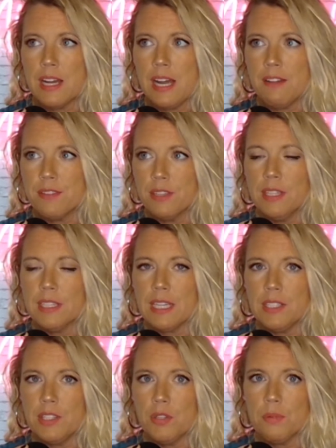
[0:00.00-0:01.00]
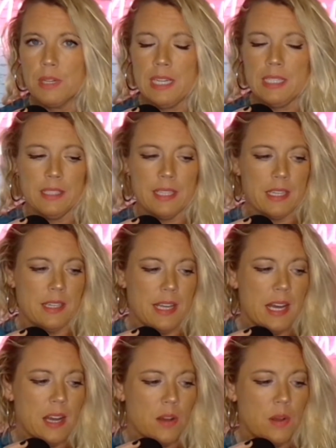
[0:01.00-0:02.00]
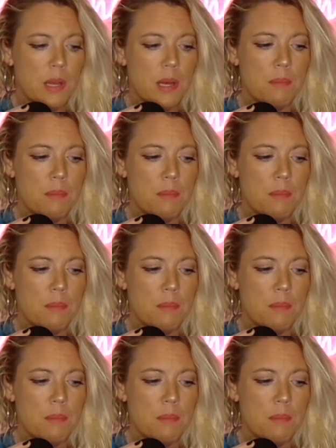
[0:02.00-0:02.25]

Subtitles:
I feel like I know where I land now,